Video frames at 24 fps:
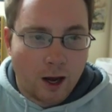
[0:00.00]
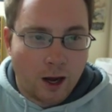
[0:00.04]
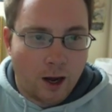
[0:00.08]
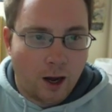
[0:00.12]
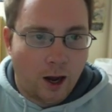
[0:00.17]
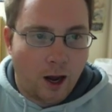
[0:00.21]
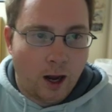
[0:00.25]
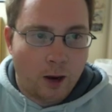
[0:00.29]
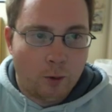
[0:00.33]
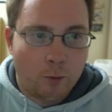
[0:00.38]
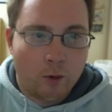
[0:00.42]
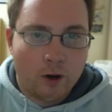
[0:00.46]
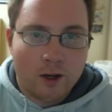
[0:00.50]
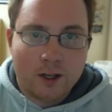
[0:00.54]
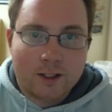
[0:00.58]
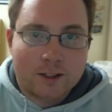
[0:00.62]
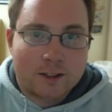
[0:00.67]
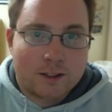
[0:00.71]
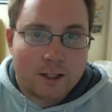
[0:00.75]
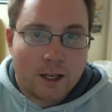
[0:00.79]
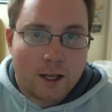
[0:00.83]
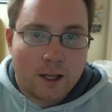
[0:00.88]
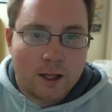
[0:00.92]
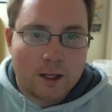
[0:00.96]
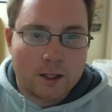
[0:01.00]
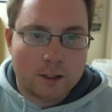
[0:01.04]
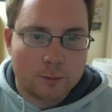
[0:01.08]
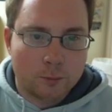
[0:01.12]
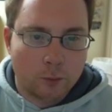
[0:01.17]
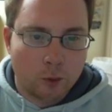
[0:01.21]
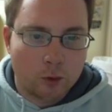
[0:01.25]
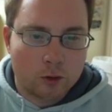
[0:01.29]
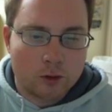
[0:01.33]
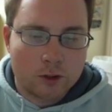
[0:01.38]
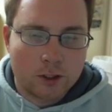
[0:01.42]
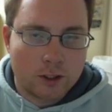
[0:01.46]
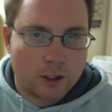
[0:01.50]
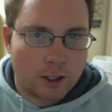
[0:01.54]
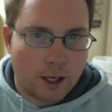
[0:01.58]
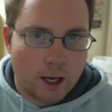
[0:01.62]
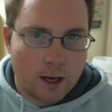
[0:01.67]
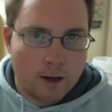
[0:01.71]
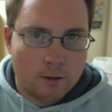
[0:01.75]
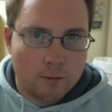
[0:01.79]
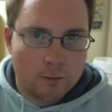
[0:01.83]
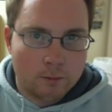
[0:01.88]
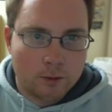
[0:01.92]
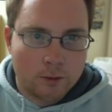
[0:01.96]
I want to say there's more to the
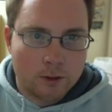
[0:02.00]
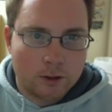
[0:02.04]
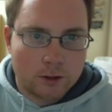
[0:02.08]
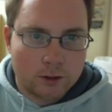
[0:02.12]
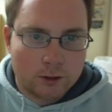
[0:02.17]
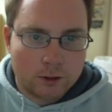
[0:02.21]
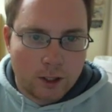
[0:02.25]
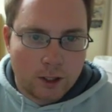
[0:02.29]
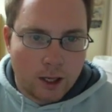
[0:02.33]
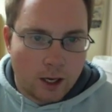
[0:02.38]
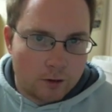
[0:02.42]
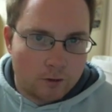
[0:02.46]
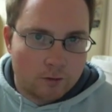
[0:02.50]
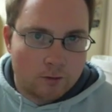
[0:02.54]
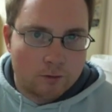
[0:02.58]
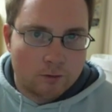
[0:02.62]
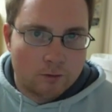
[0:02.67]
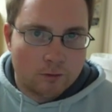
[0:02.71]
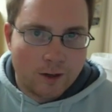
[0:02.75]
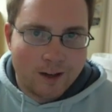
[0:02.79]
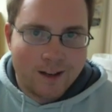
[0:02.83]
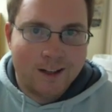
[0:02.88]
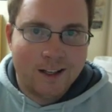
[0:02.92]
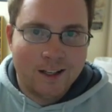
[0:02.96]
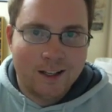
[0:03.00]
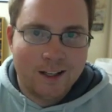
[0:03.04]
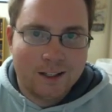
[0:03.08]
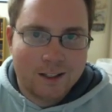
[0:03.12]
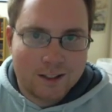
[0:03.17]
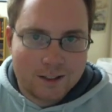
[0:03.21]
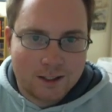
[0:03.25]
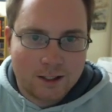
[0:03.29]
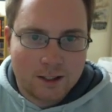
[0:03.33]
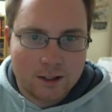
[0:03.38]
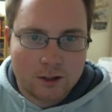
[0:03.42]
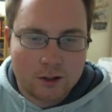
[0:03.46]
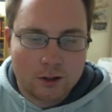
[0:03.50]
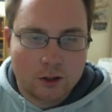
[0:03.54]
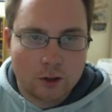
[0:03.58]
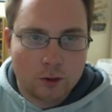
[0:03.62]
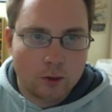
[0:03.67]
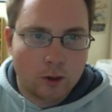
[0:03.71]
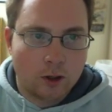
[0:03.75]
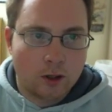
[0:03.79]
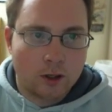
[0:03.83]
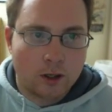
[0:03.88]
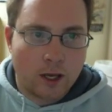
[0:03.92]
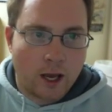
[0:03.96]
game, but that really is it. You
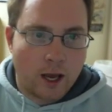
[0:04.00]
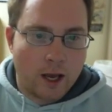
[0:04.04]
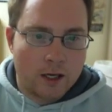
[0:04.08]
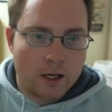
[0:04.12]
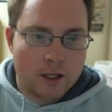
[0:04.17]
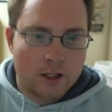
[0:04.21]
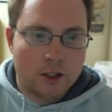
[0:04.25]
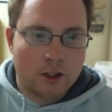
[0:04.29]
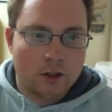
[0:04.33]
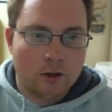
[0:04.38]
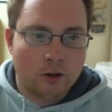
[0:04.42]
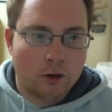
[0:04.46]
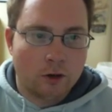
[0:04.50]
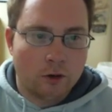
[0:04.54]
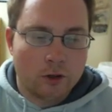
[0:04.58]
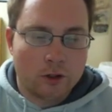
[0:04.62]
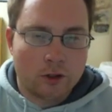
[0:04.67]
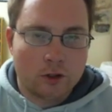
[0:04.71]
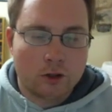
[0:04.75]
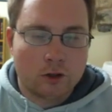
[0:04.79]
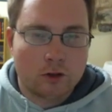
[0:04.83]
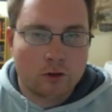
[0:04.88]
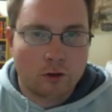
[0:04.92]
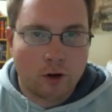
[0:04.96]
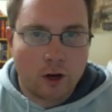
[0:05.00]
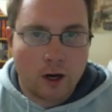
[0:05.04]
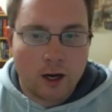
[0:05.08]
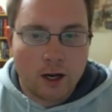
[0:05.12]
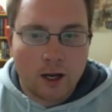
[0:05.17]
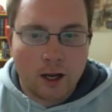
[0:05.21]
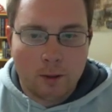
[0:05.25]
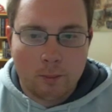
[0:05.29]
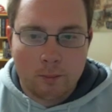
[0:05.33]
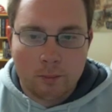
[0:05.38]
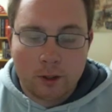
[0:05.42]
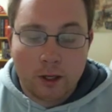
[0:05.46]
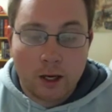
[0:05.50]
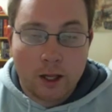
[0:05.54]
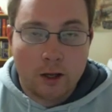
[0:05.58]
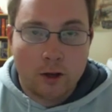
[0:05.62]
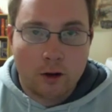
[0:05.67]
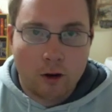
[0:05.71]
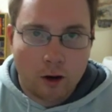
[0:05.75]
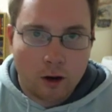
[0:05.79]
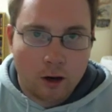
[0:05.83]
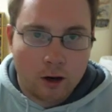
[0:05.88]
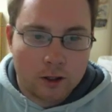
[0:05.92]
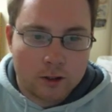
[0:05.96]
are occasionally going to try and play
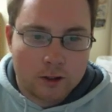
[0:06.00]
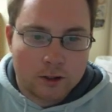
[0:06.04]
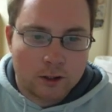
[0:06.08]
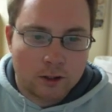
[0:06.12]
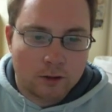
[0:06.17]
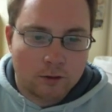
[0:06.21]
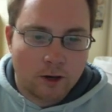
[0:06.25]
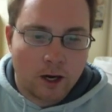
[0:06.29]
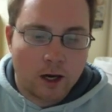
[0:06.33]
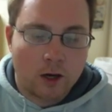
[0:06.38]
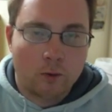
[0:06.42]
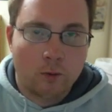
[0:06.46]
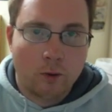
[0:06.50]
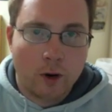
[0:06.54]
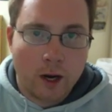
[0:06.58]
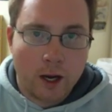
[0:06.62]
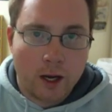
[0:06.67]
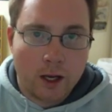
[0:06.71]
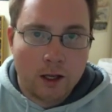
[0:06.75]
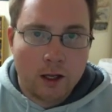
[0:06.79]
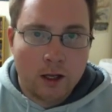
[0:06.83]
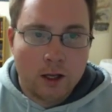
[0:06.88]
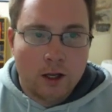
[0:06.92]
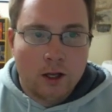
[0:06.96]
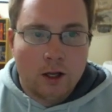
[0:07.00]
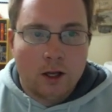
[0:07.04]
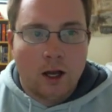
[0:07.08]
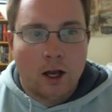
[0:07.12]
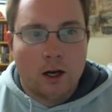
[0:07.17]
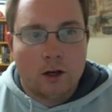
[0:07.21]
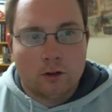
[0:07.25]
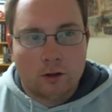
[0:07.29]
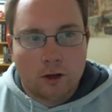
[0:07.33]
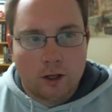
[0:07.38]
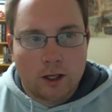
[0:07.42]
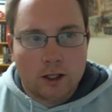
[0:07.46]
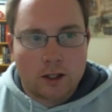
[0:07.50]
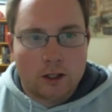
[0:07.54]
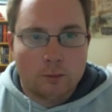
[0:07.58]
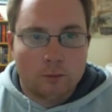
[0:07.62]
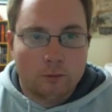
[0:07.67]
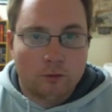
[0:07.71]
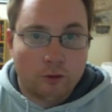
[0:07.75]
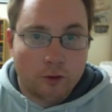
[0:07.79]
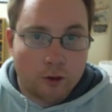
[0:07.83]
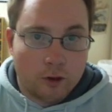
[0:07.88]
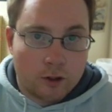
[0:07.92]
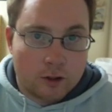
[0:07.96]
cards in the right way and try and get them
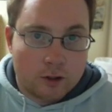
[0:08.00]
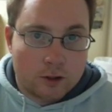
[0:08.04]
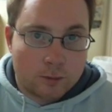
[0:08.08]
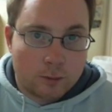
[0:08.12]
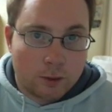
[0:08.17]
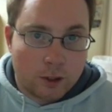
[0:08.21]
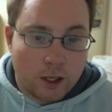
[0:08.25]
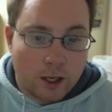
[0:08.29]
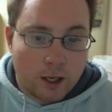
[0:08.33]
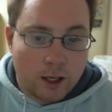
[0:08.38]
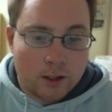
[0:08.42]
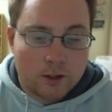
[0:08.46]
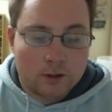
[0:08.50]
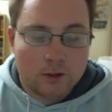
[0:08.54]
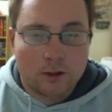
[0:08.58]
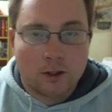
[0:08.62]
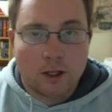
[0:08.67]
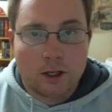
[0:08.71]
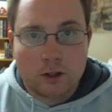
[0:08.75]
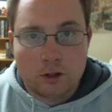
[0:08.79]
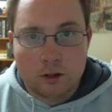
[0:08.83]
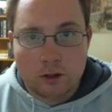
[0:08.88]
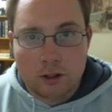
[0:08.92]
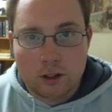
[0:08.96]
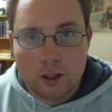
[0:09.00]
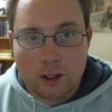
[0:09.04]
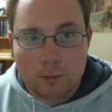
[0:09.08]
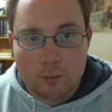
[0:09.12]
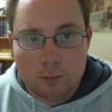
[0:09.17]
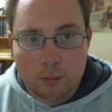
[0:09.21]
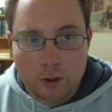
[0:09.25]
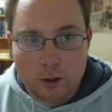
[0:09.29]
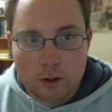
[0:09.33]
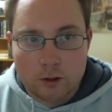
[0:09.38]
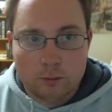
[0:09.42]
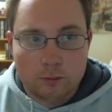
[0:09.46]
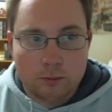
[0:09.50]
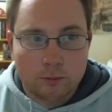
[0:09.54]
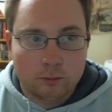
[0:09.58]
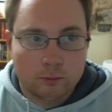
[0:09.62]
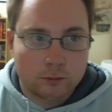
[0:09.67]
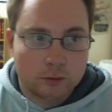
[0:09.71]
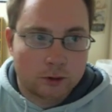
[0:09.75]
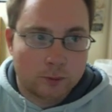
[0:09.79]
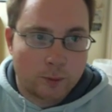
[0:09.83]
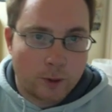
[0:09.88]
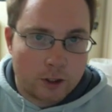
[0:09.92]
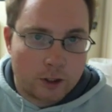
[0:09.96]
first played so that you can then put
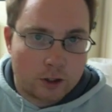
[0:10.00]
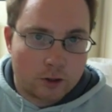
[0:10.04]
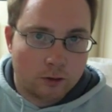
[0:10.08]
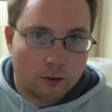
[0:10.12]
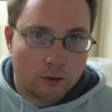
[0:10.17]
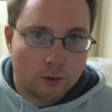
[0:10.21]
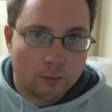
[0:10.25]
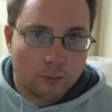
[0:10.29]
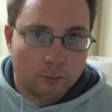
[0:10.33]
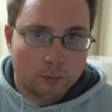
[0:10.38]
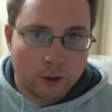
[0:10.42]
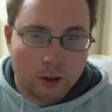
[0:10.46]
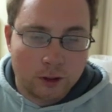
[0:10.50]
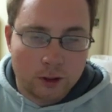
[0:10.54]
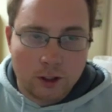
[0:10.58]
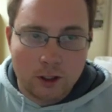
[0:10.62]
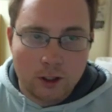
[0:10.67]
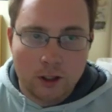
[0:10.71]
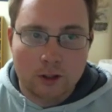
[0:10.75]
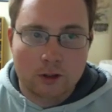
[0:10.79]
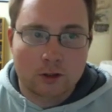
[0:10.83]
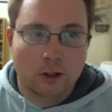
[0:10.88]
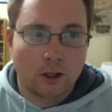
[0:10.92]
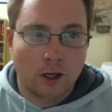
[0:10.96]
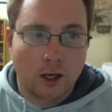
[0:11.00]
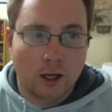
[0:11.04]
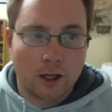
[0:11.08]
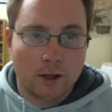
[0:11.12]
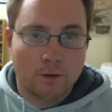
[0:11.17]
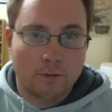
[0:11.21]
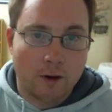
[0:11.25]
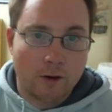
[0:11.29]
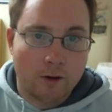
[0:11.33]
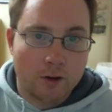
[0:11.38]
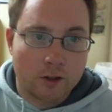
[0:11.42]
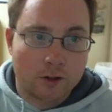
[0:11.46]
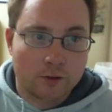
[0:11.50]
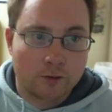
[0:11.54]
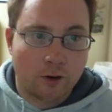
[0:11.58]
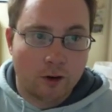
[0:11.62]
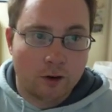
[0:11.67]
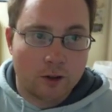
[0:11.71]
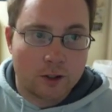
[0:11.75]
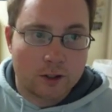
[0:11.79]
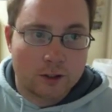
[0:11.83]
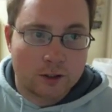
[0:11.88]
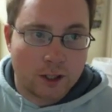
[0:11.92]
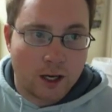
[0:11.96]
special buildings on like various
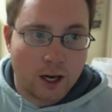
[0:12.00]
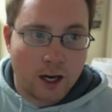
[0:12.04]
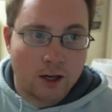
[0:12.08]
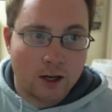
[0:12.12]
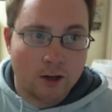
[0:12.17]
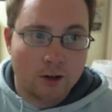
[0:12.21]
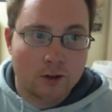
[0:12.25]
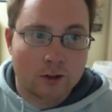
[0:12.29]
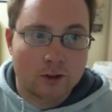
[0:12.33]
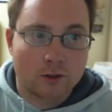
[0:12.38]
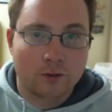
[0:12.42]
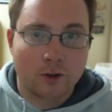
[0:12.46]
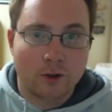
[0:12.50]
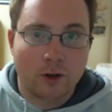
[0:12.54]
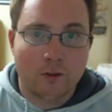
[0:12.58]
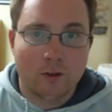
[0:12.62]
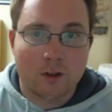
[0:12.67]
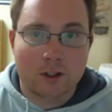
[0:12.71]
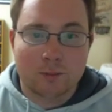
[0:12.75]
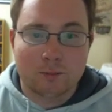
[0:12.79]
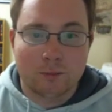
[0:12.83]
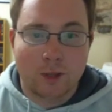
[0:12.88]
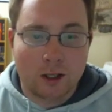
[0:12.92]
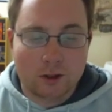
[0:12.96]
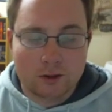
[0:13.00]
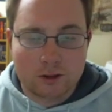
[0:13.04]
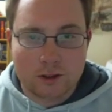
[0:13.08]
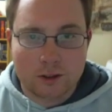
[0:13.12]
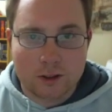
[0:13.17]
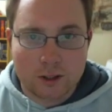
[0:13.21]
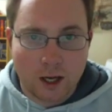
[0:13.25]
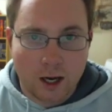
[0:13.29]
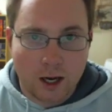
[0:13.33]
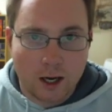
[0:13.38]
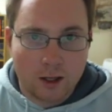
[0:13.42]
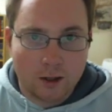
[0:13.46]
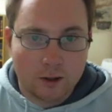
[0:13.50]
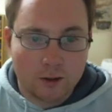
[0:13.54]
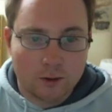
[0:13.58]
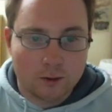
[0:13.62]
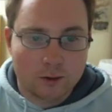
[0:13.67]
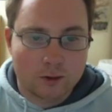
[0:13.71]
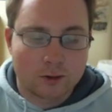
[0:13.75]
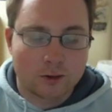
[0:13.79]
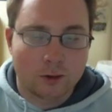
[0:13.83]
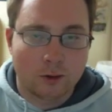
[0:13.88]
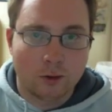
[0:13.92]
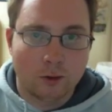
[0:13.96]
forest tiles, various mountain
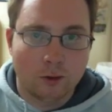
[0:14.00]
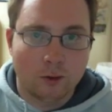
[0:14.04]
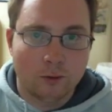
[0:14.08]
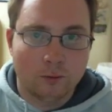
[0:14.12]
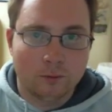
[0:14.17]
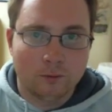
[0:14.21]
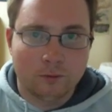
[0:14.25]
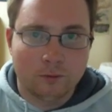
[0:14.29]
tiles, or